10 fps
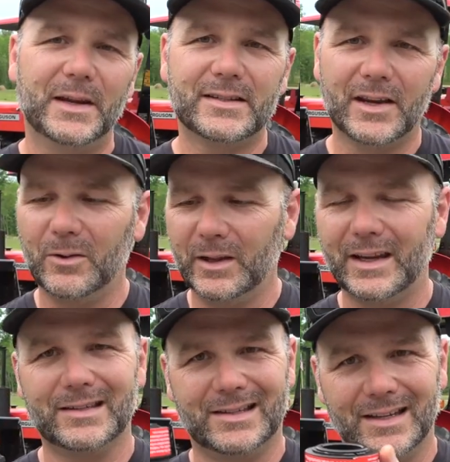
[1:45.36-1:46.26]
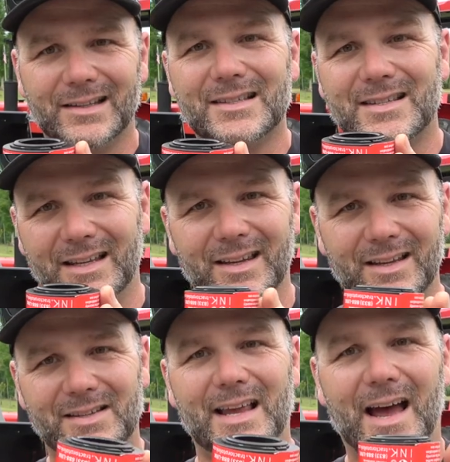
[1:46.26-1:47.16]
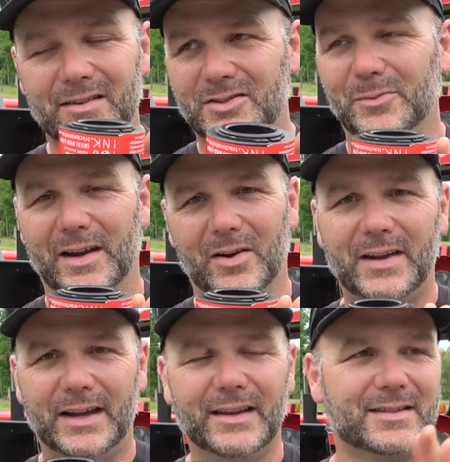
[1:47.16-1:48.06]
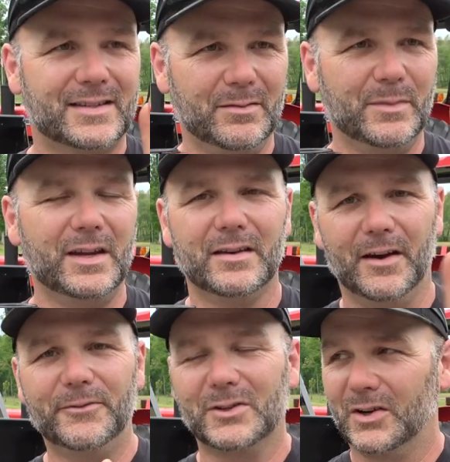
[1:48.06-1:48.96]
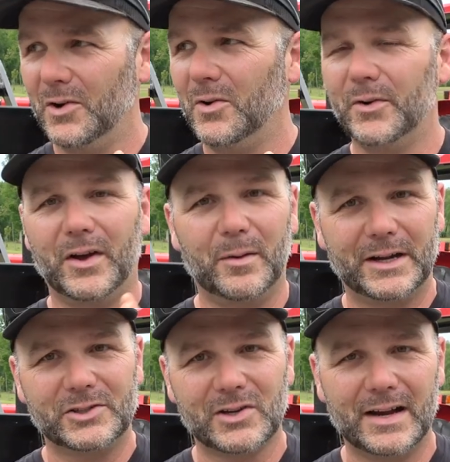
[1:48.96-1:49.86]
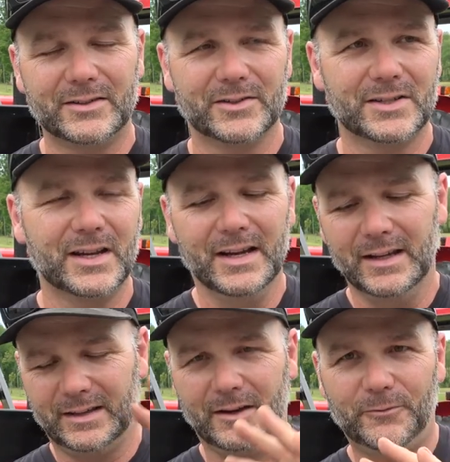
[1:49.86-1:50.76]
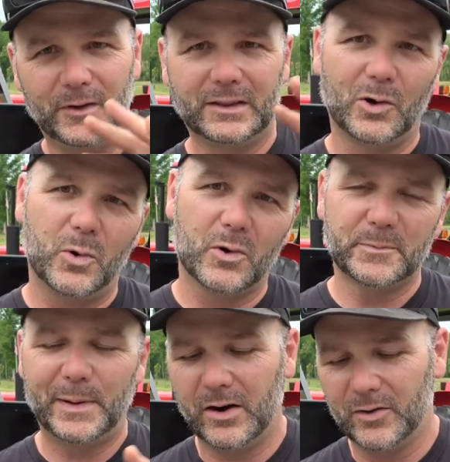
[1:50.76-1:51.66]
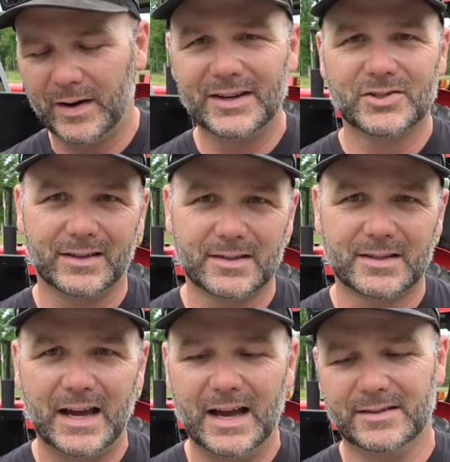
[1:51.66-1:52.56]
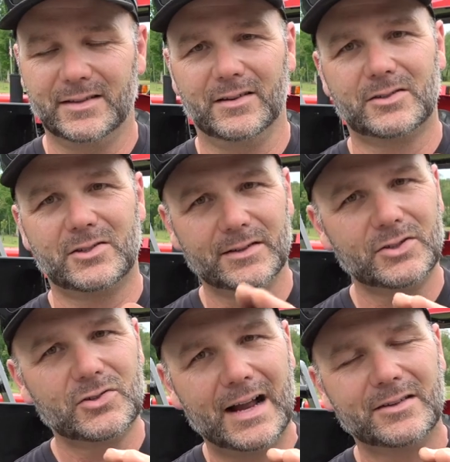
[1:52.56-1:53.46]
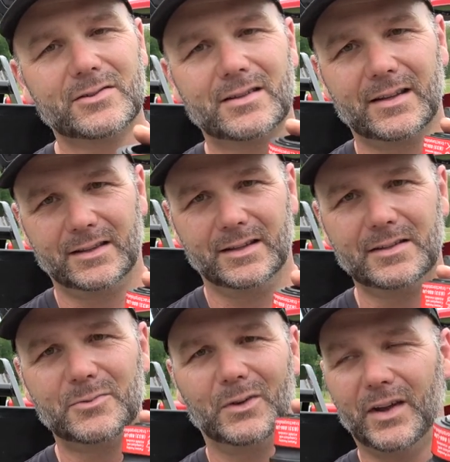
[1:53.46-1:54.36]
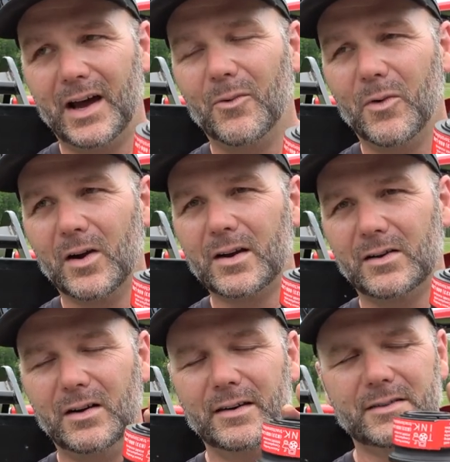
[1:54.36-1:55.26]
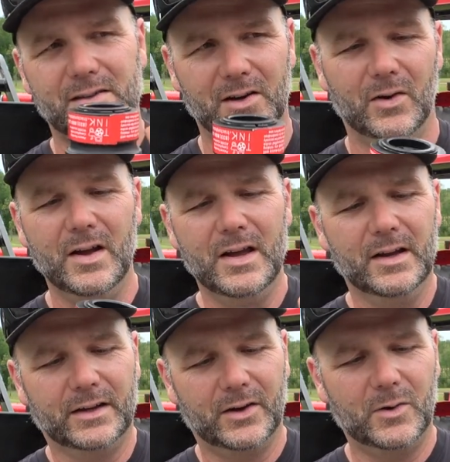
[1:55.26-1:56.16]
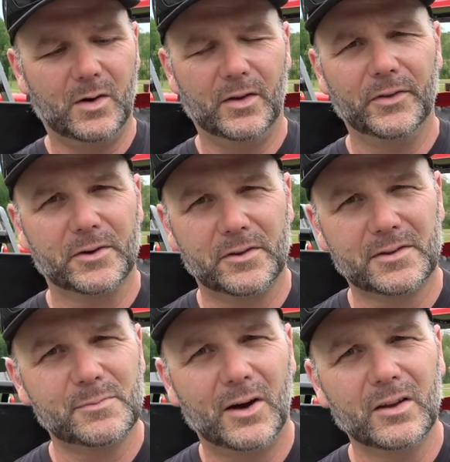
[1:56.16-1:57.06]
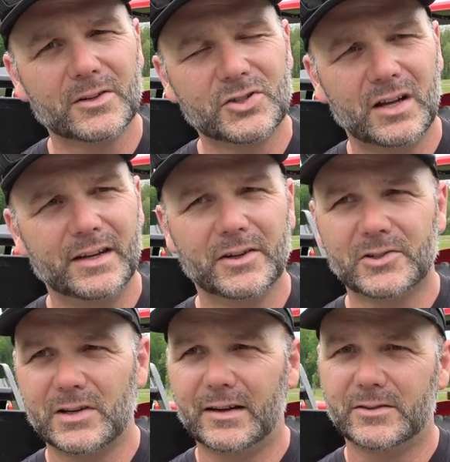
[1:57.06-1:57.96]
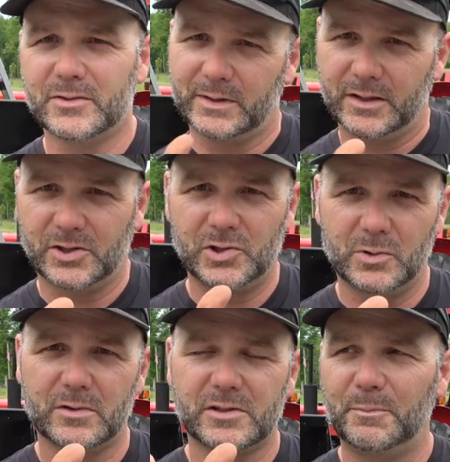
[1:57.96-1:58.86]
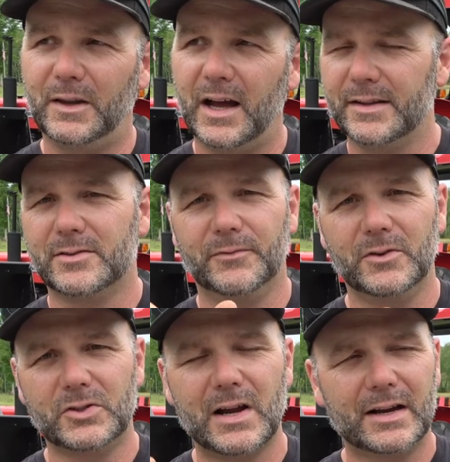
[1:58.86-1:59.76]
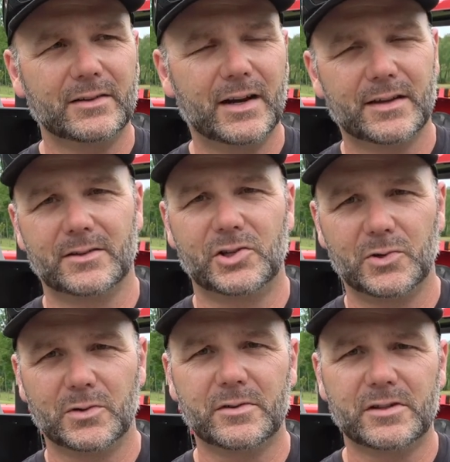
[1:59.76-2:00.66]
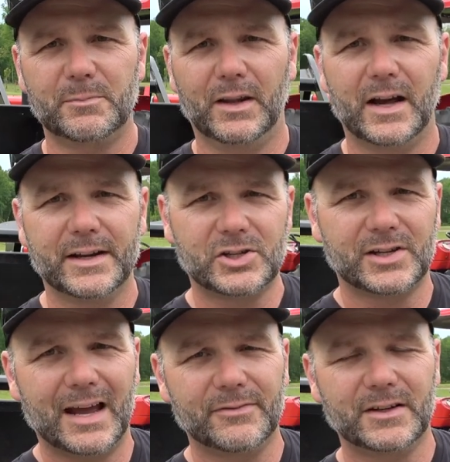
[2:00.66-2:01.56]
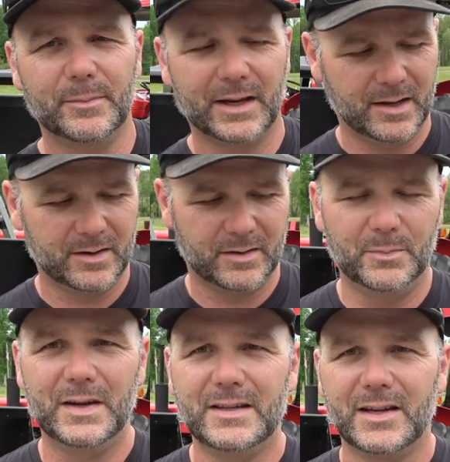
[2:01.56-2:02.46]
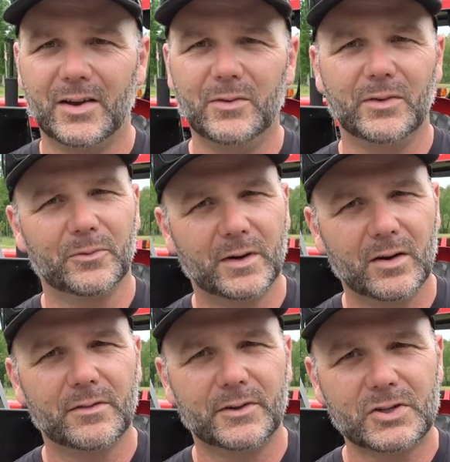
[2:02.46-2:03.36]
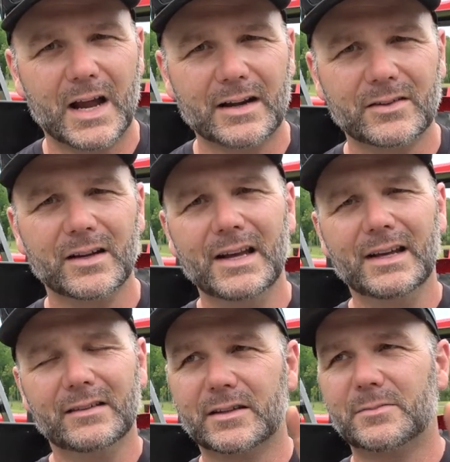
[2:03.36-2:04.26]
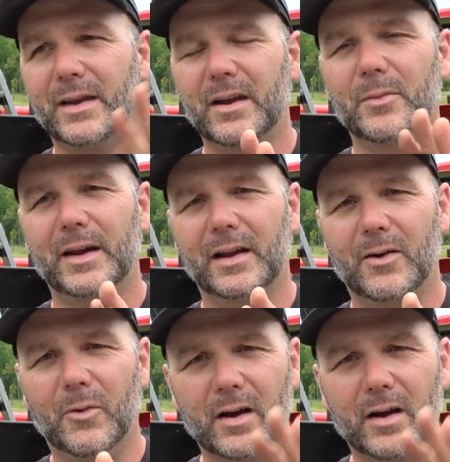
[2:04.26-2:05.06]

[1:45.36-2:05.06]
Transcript: PTO link did send this out to me, okay? They sent me enough to go on all my tractors that fit the horsepower range and the size. There are certain tractors that this will not work on, so go on there. The smaller John Deere tractors with the shorter spline. So if your tractor has a shorter spline shaft coming out of the PTO on the rear of the tractor, this may or may not